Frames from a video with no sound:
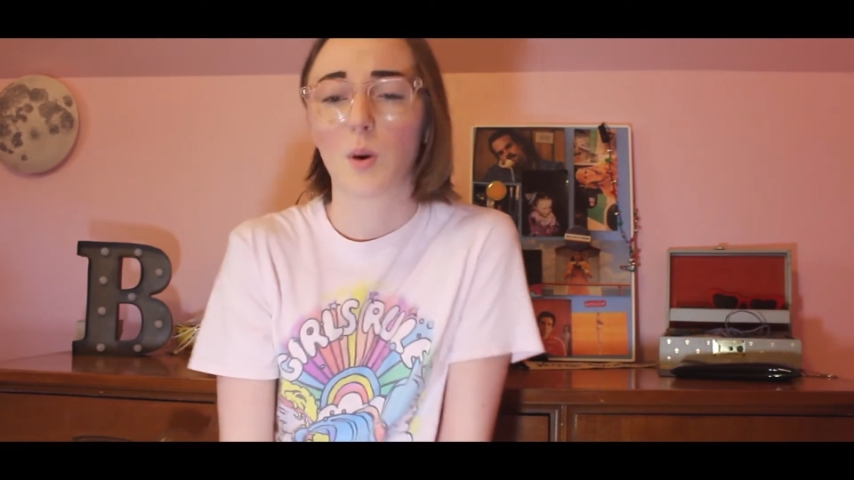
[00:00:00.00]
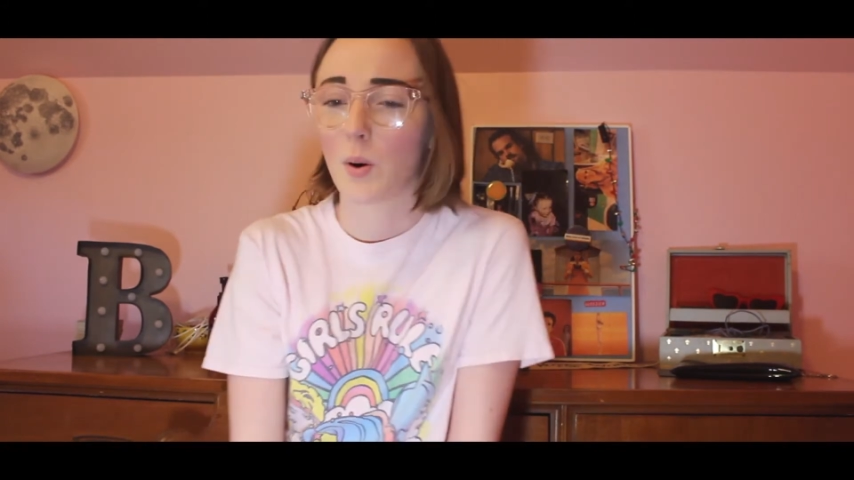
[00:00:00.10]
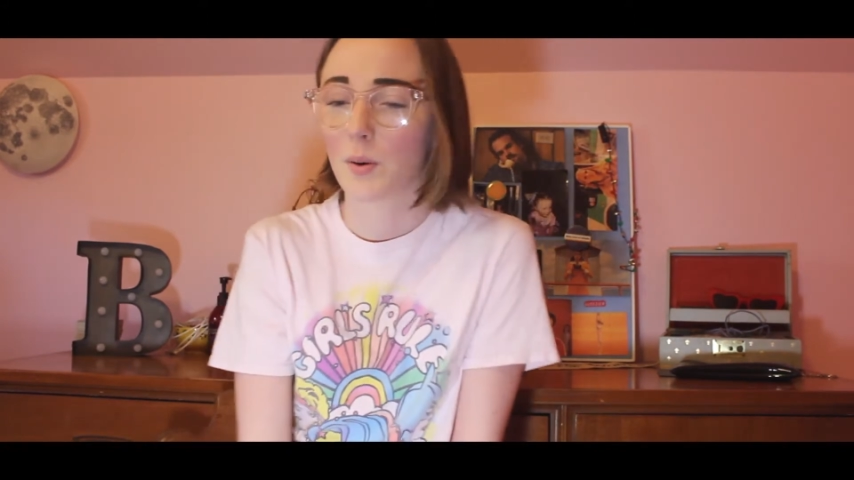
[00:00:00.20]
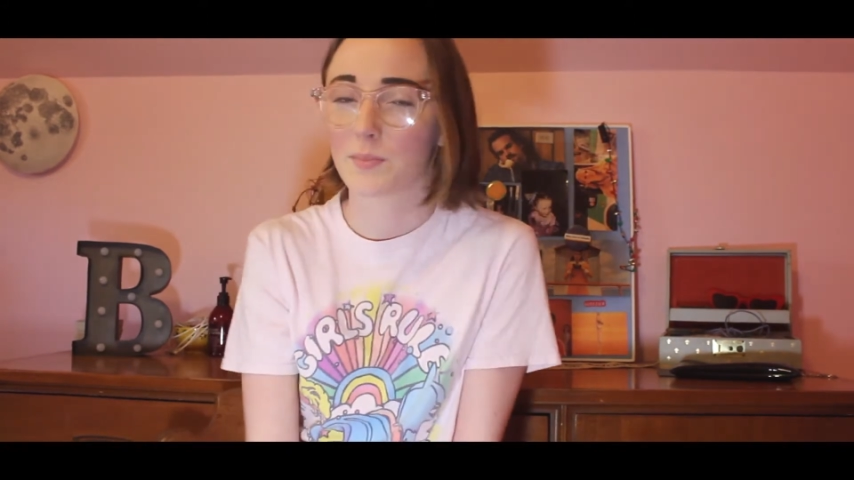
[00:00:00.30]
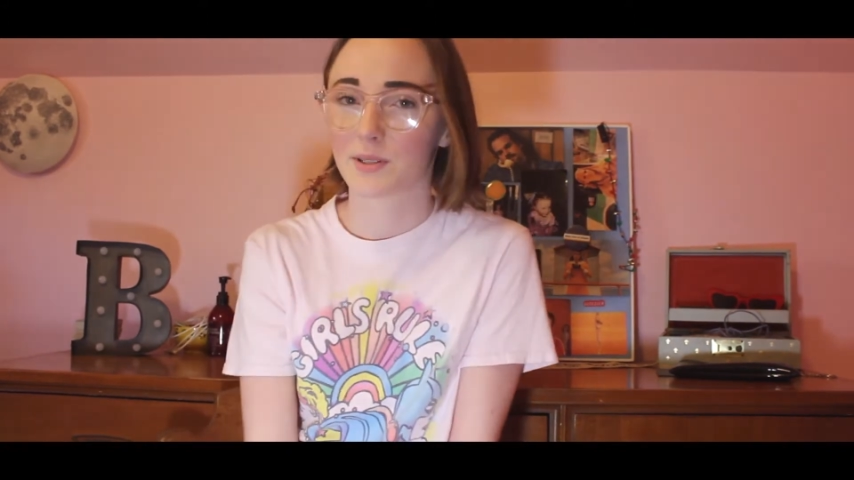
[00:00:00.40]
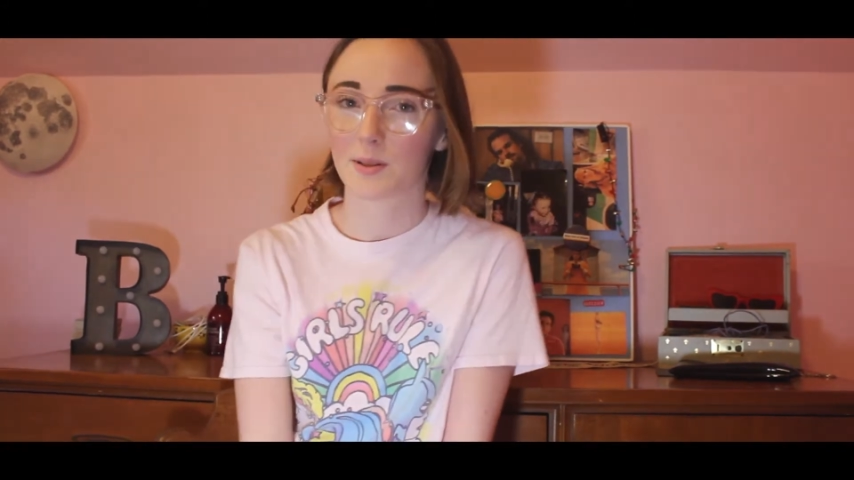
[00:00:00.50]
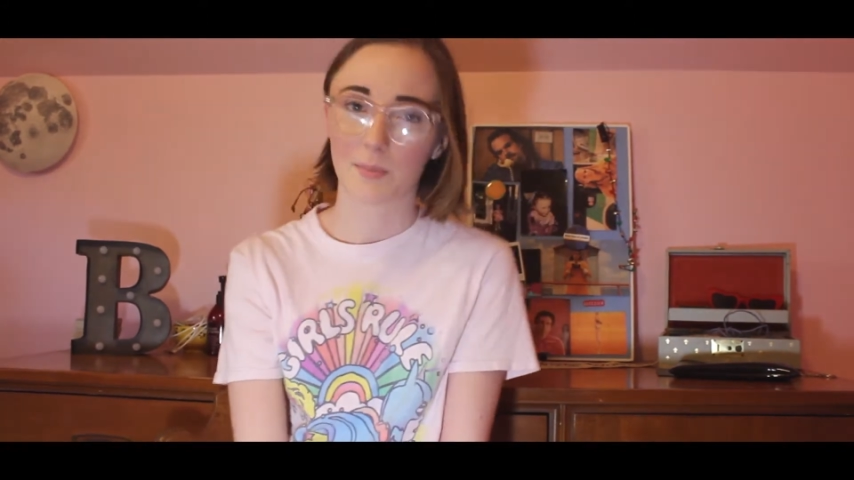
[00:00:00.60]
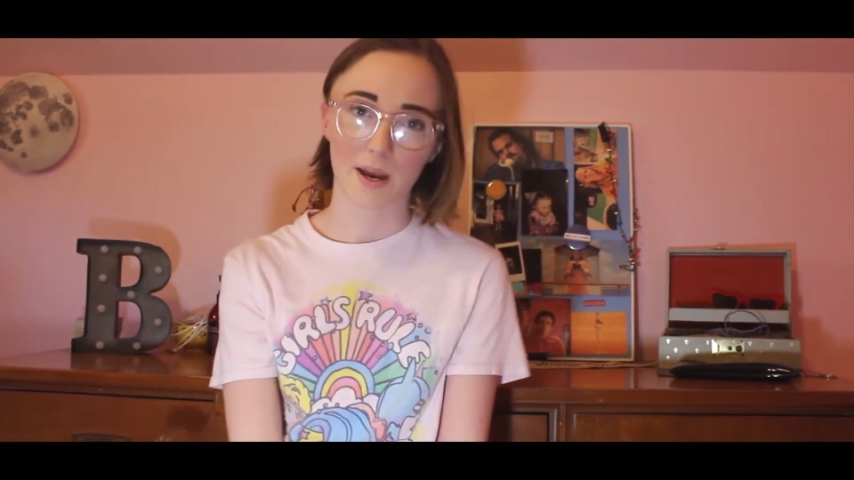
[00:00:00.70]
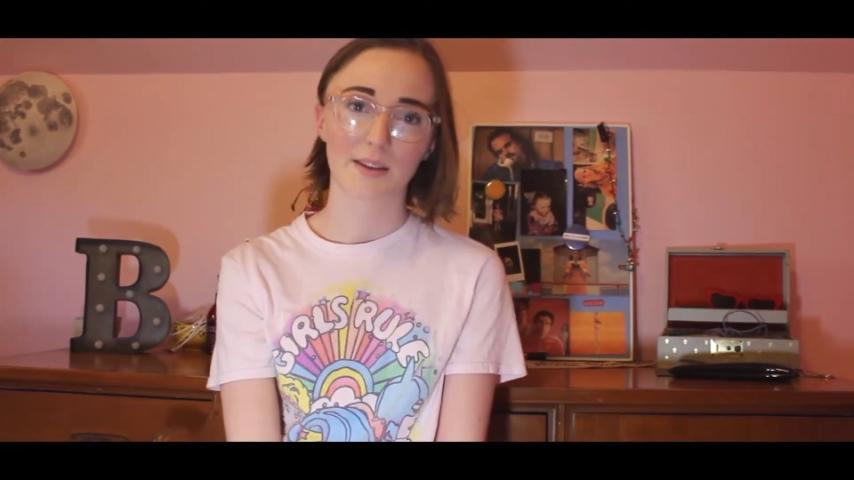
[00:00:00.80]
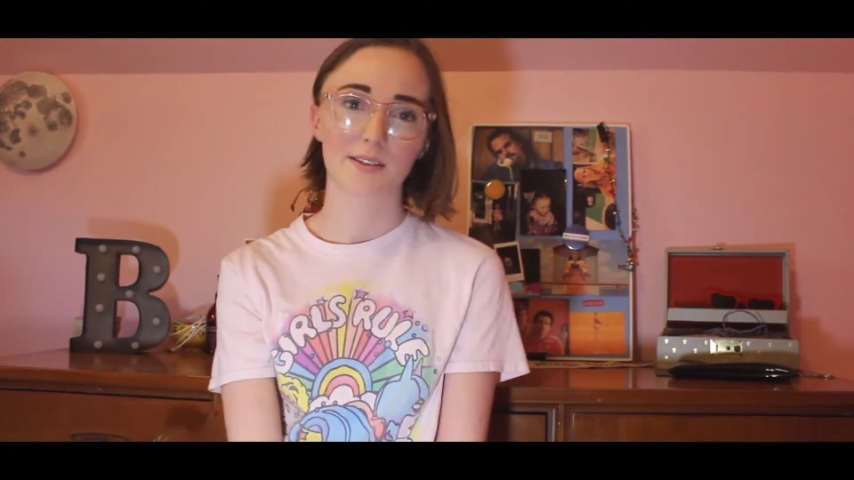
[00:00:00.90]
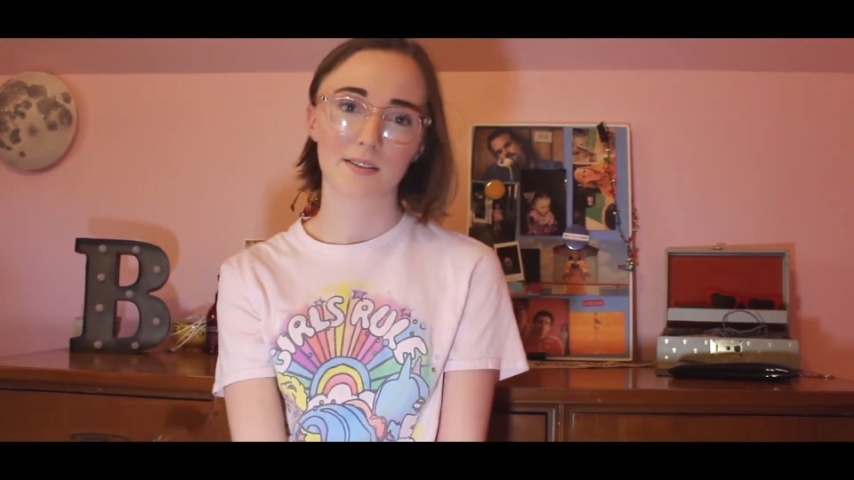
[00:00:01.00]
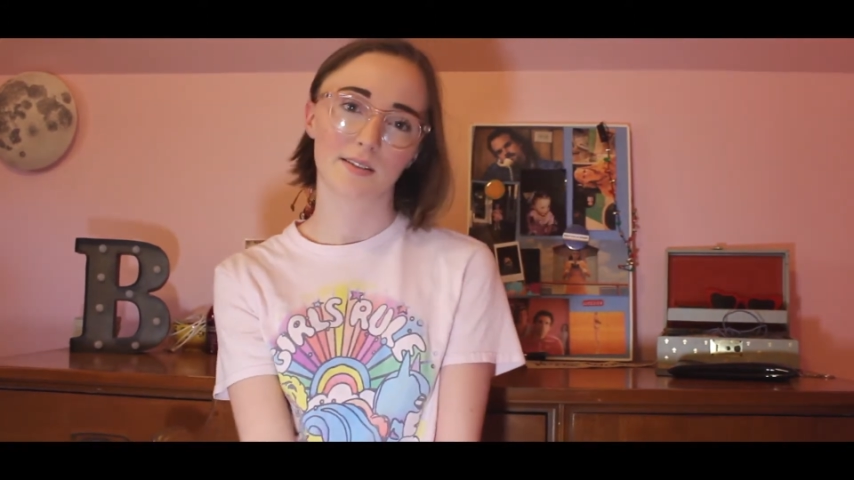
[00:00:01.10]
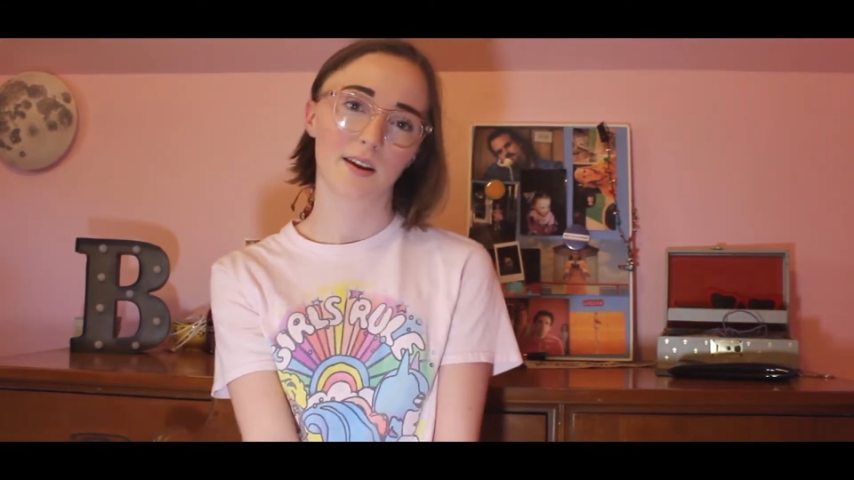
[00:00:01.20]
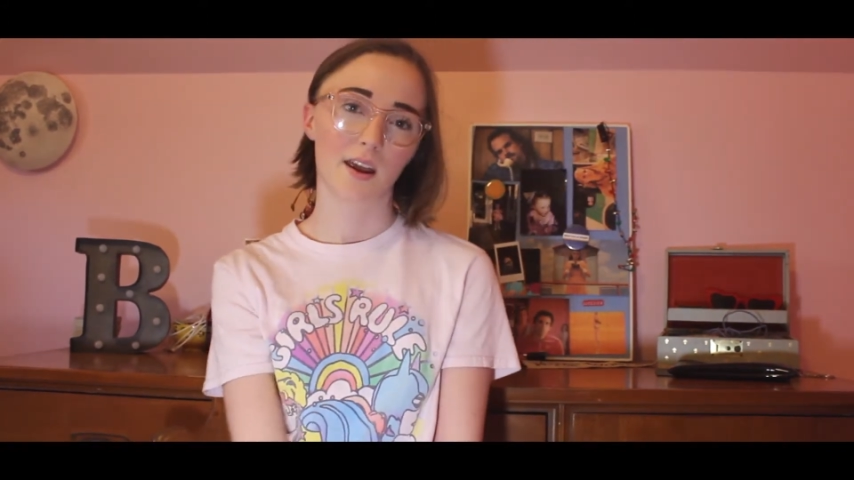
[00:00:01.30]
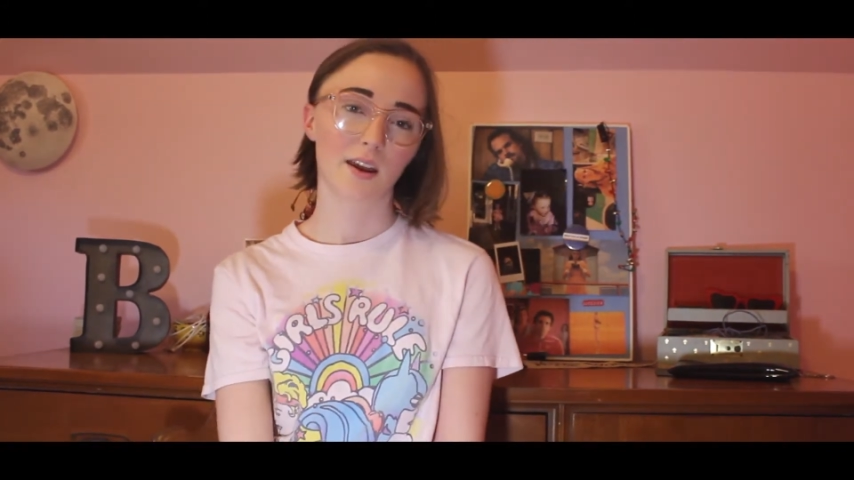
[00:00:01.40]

and poems the best,